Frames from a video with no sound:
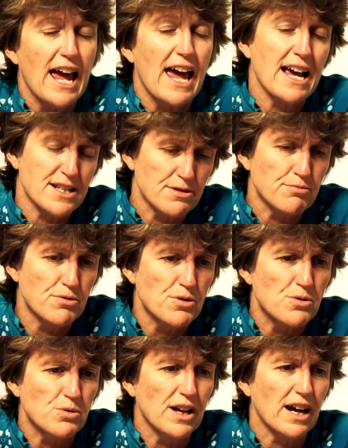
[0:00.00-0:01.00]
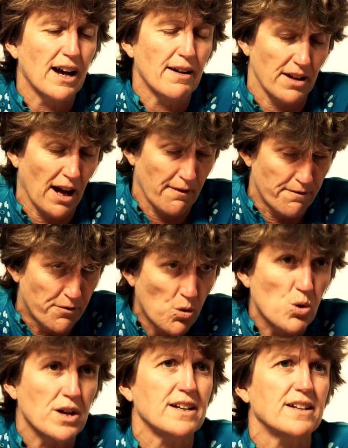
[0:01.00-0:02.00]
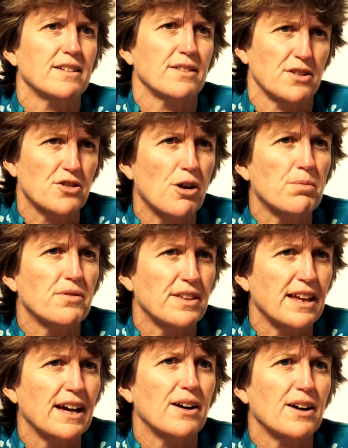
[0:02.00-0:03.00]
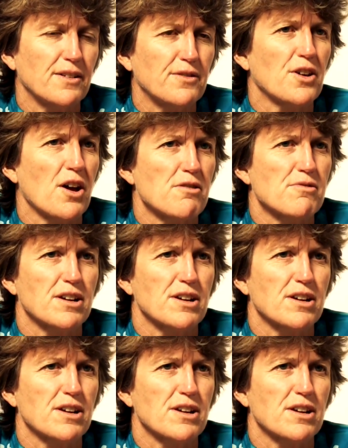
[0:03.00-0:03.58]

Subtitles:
As a rule, avoid the top of the hour if you're going to ring